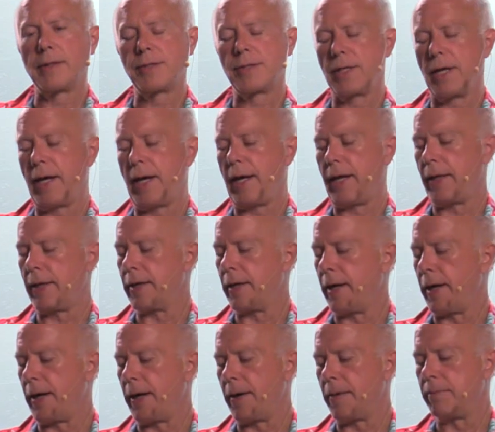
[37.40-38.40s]
say
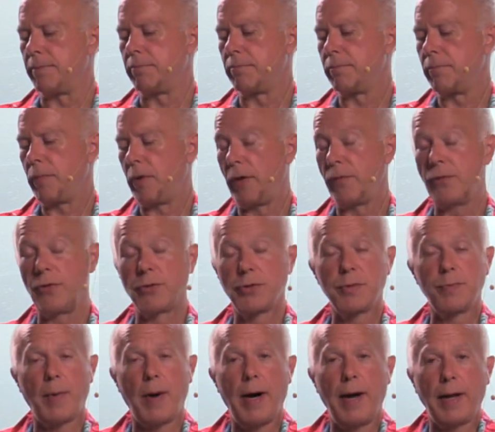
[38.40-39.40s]
if you're
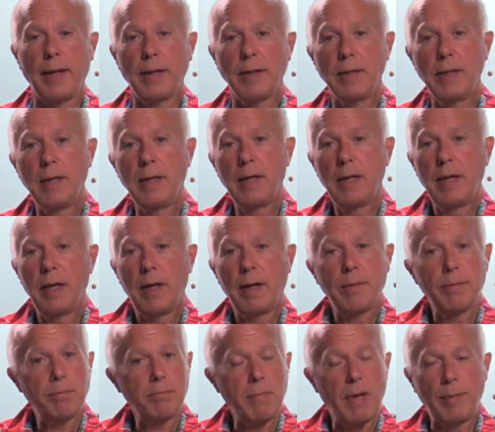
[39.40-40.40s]
spotting,
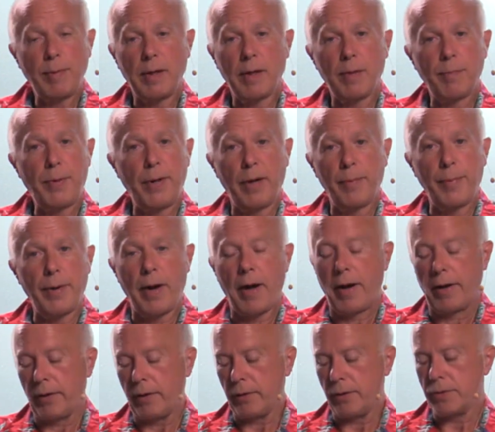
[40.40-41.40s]
maybe a pair of
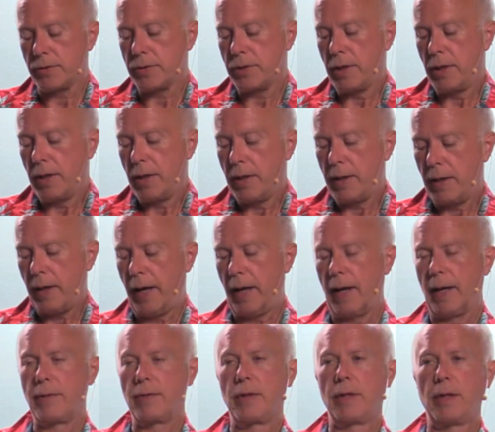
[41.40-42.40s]
binoculars.
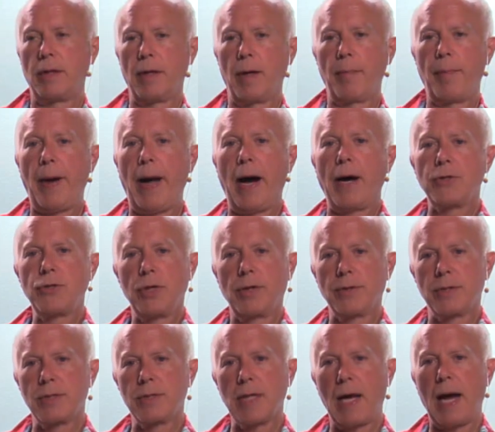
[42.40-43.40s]
And the pouch on
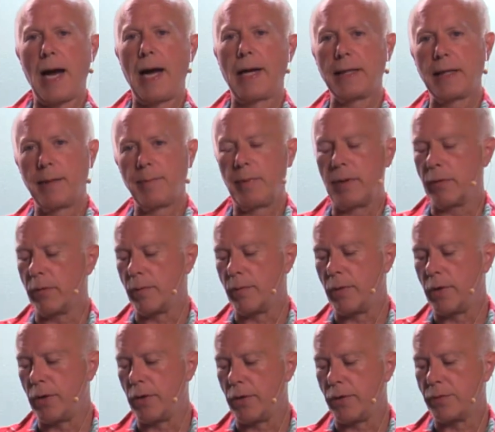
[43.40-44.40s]
the side can be
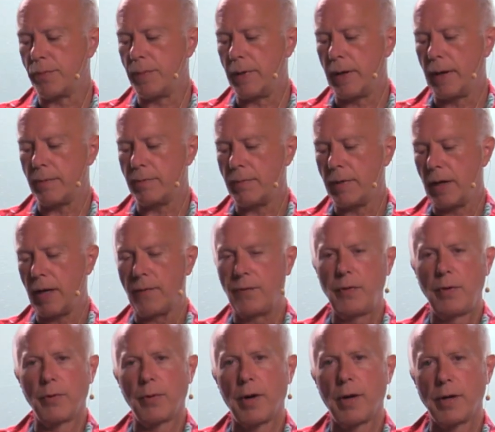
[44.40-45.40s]
removed, but
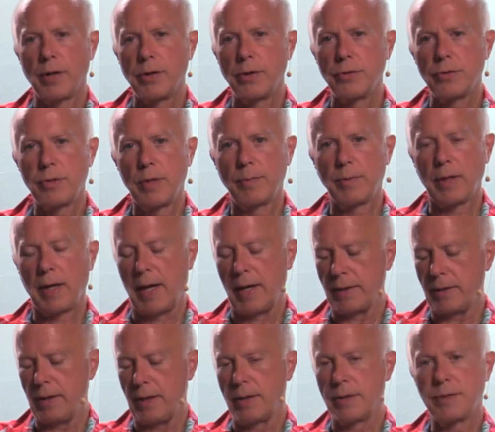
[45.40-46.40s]
if you were going to do something
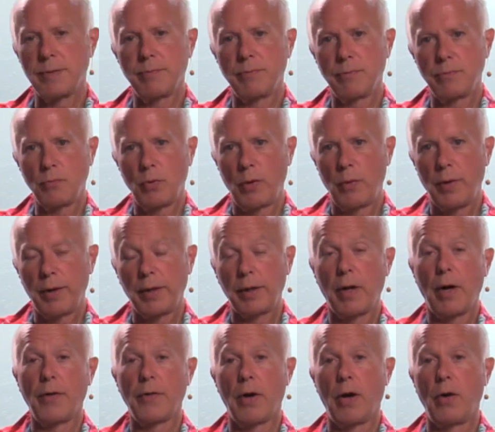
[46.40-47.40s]
like this, we want to
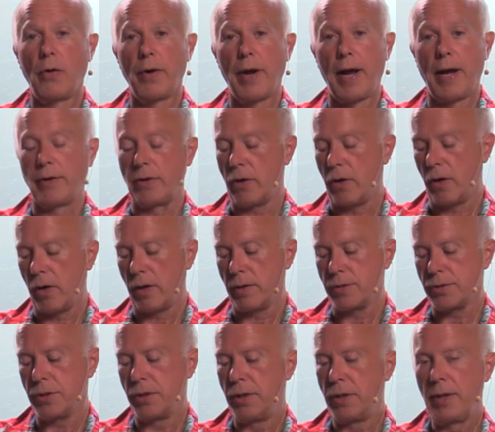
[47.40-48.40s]
go the whole 9
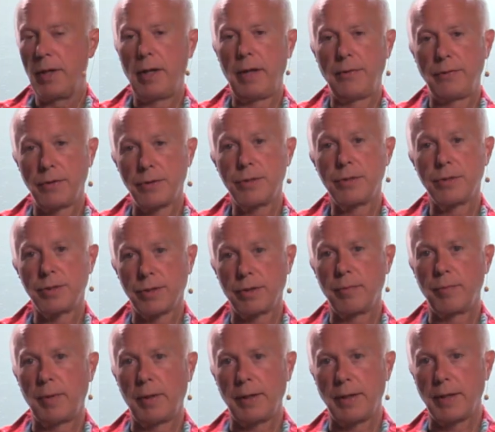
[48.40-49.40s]
yards. And this is a
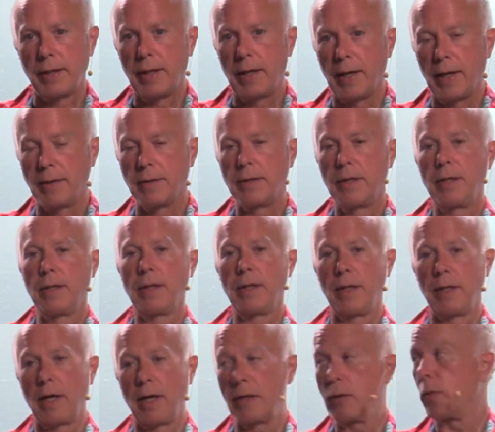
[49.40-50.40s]
complete kit.
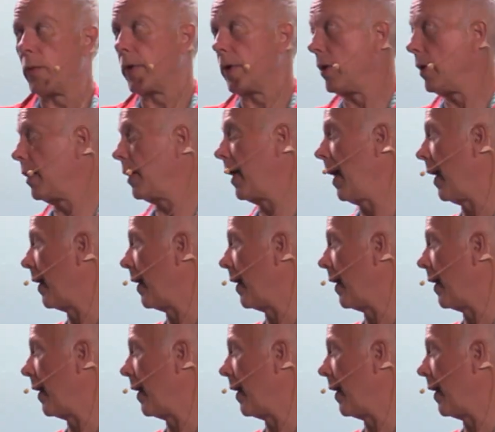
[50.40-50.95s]
The other one we're going to look at